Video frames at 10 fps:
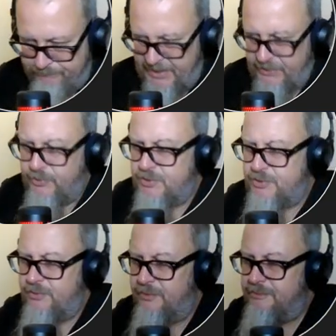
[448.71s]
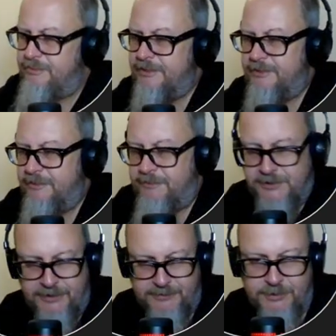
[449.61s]
order to
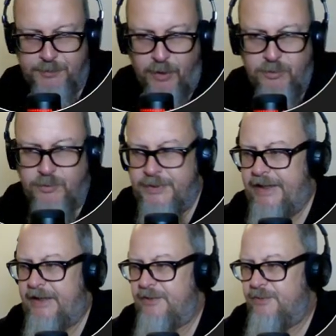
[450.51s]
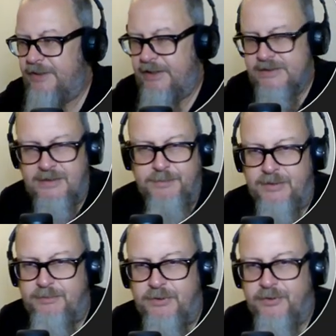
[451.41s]
the problem with AI today is not
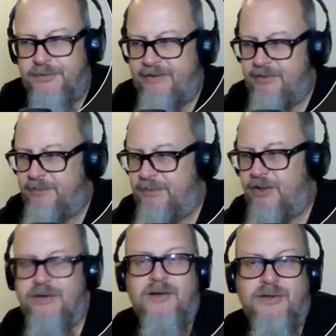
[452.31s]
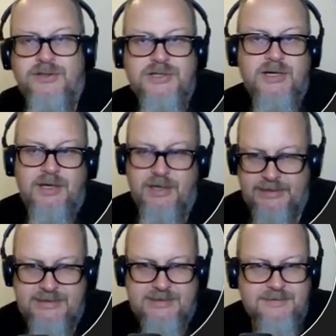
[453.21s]
people don't have any knowledge.
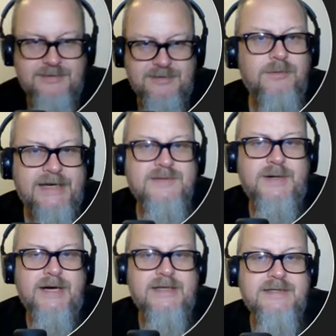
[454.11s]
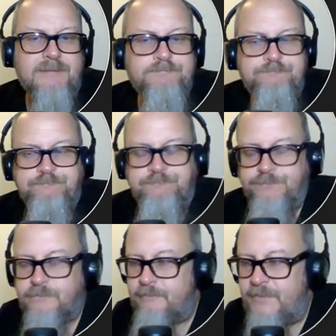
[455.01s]
It's X, Y, and Z.
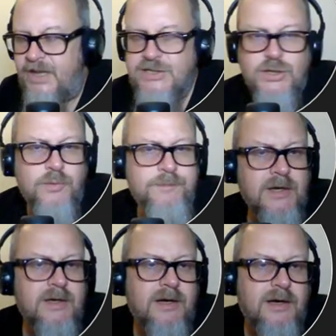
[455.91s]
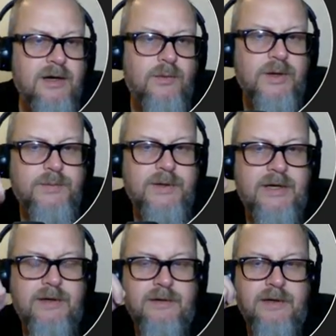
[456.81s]
So what
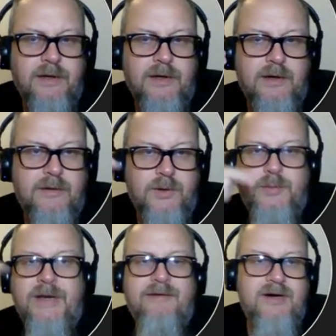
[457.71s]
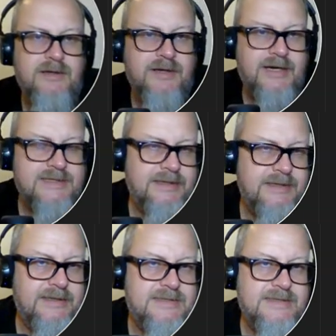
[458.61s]
we have here, like I said,
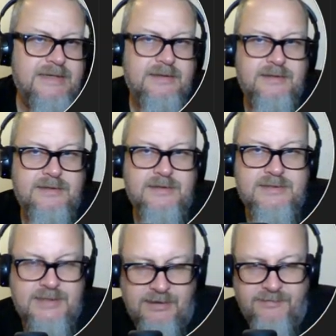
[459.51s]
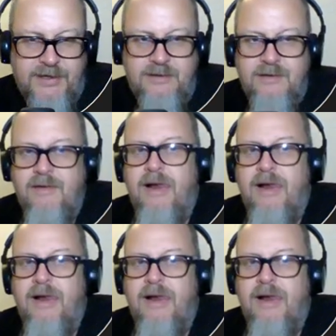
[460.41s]
it's the skill file.